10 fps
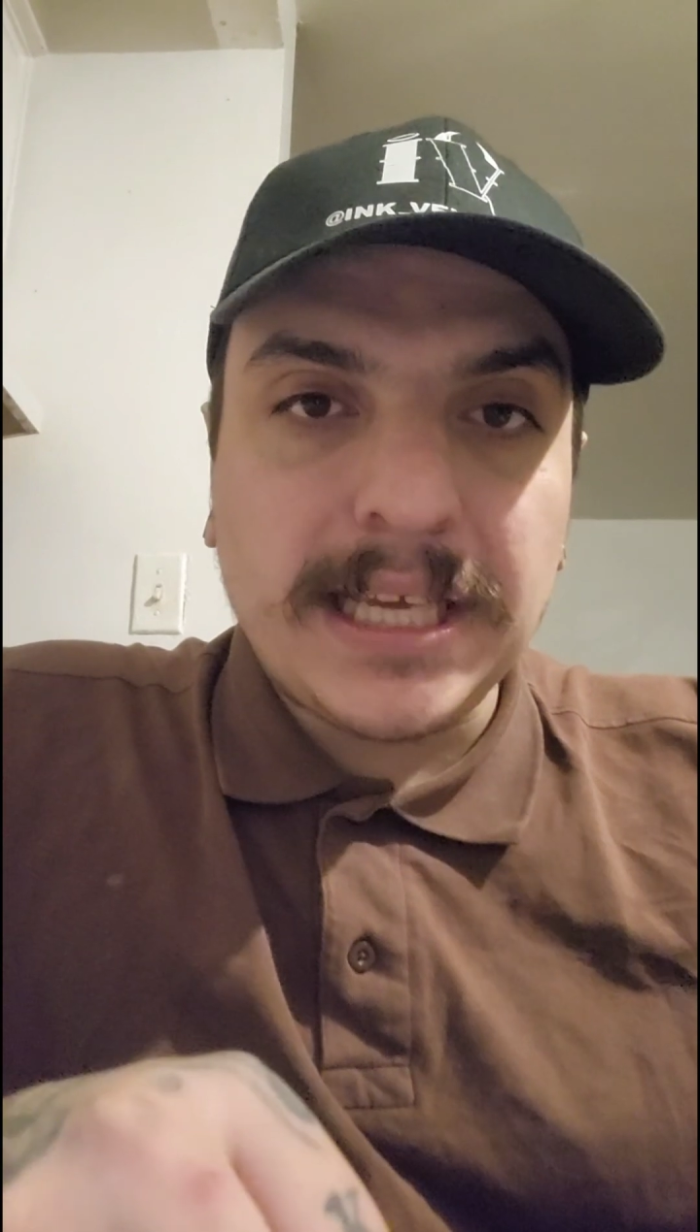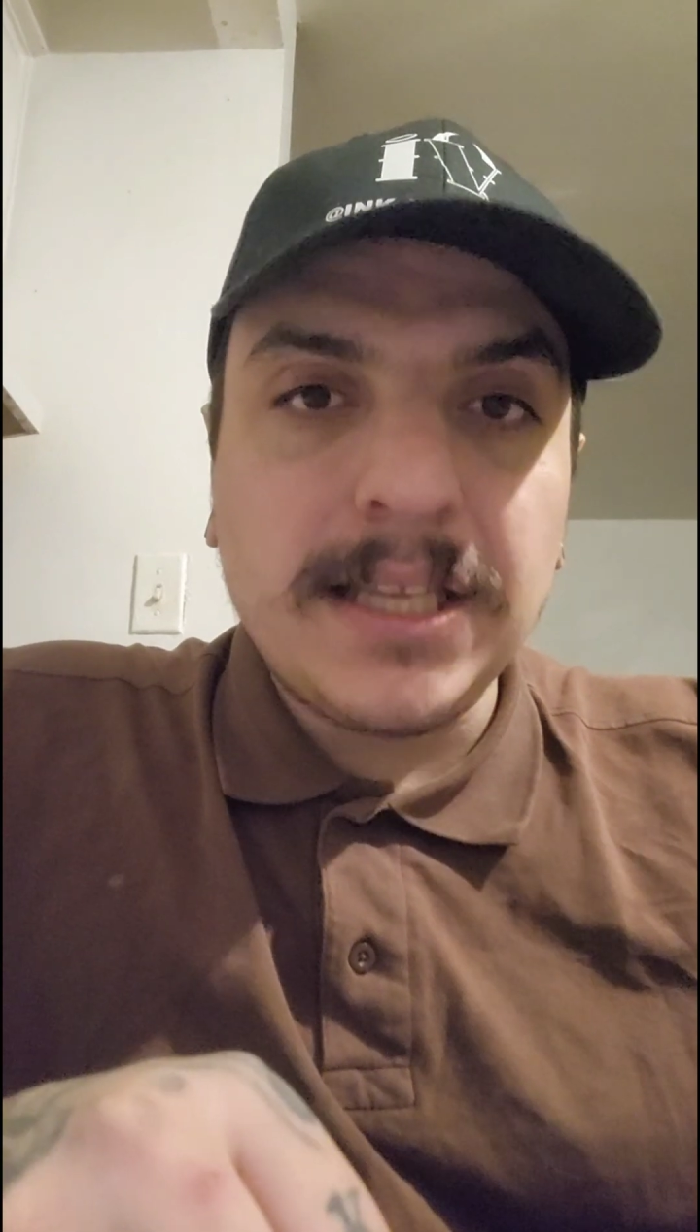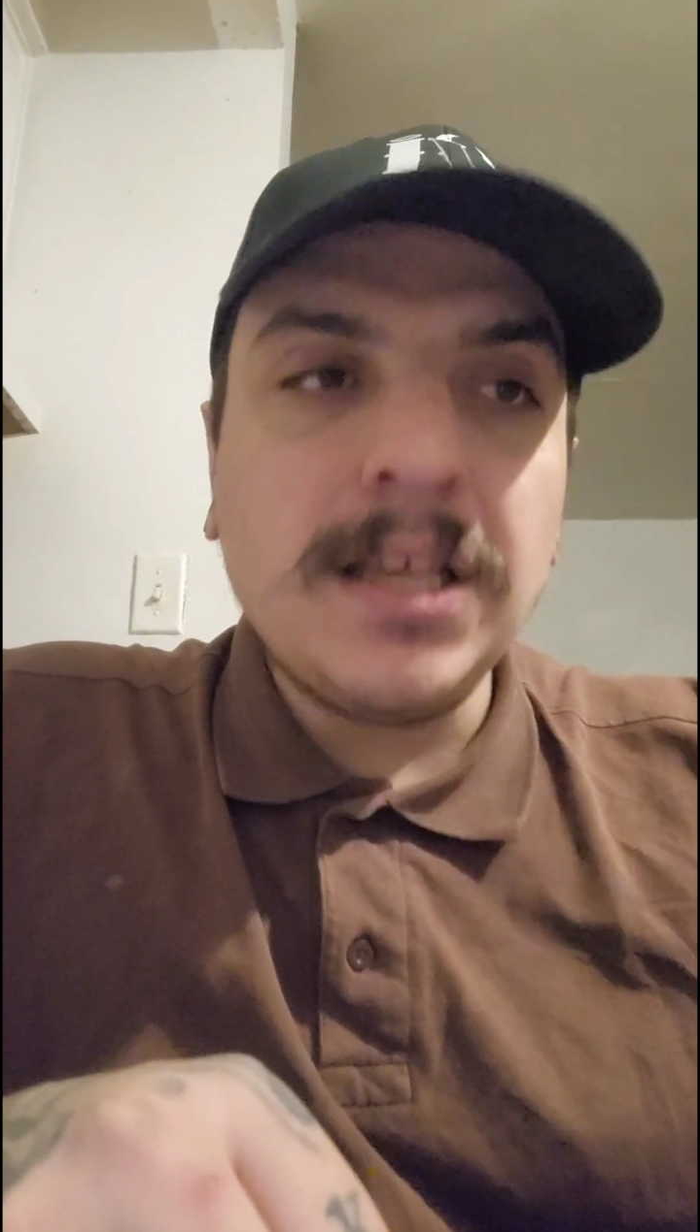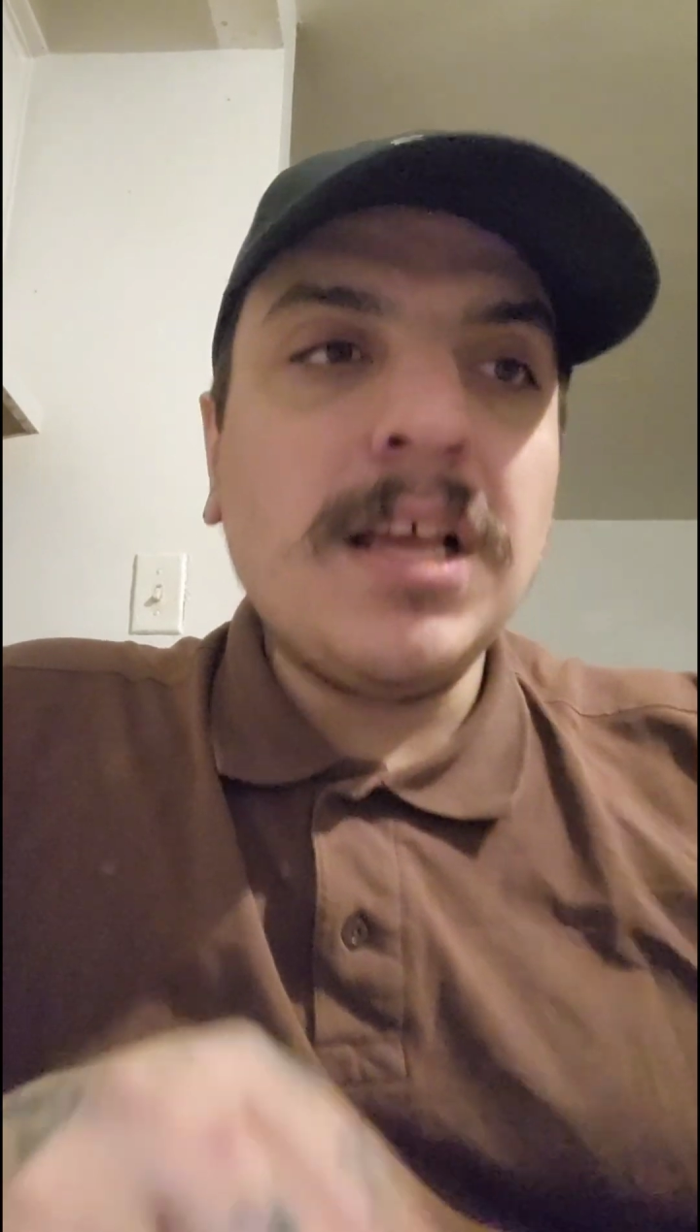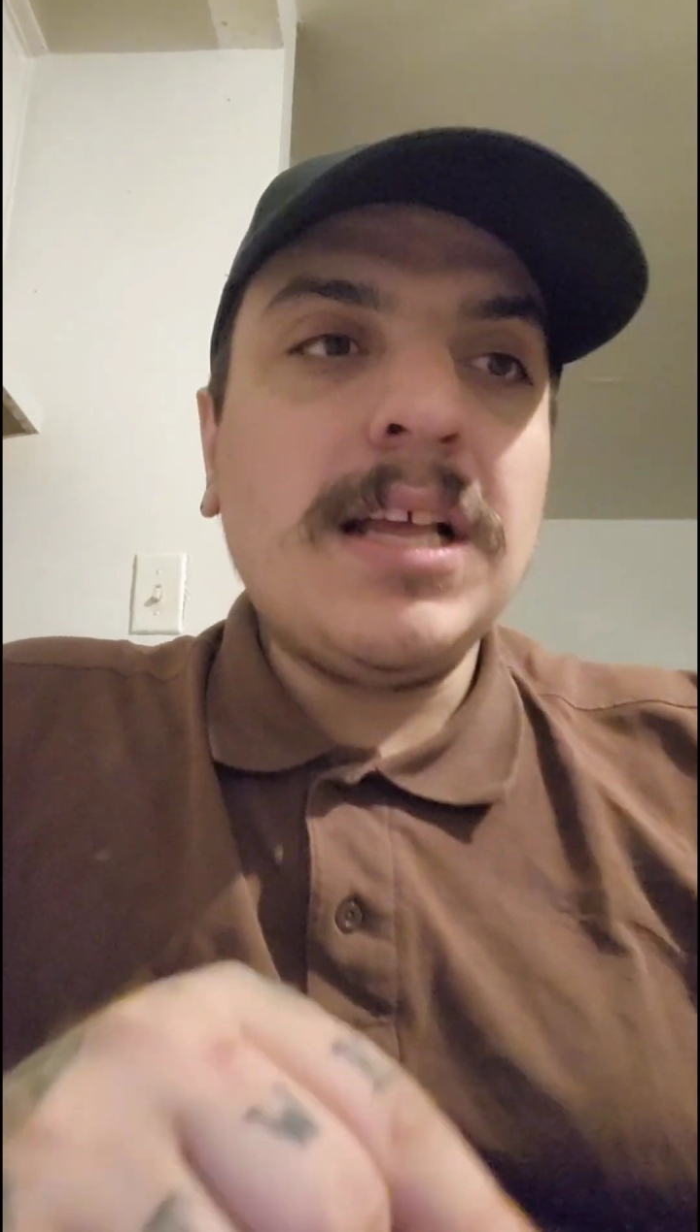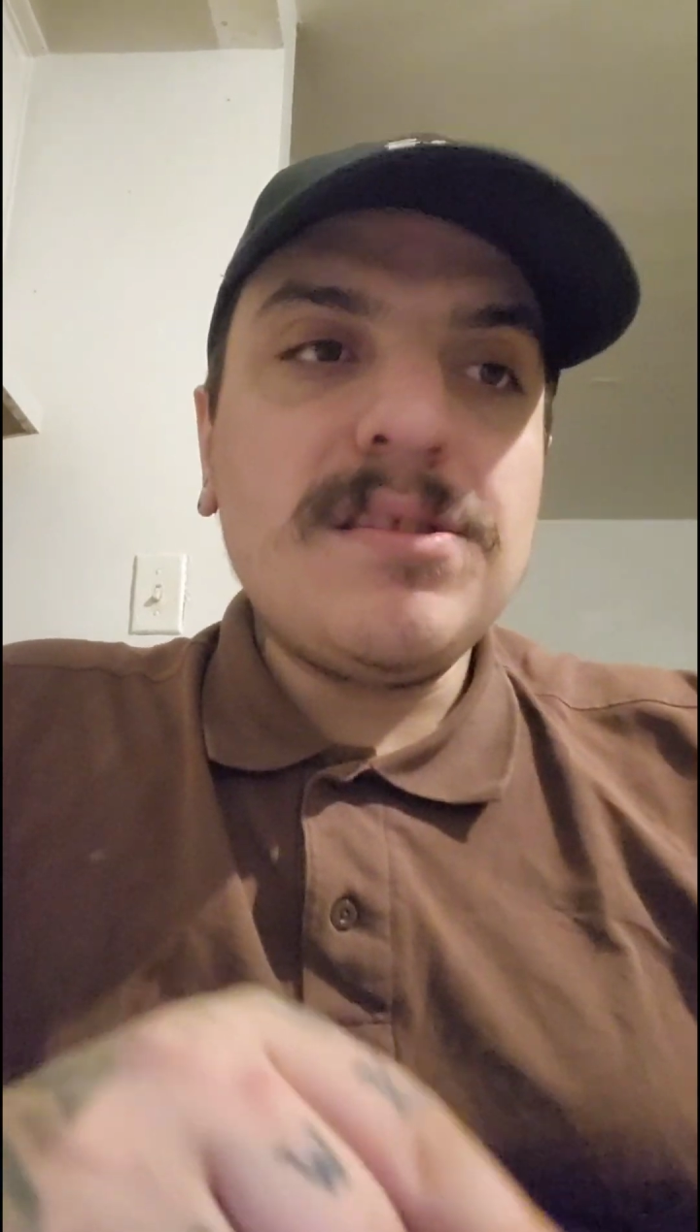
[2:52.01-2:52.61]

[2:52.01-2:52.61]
the kid.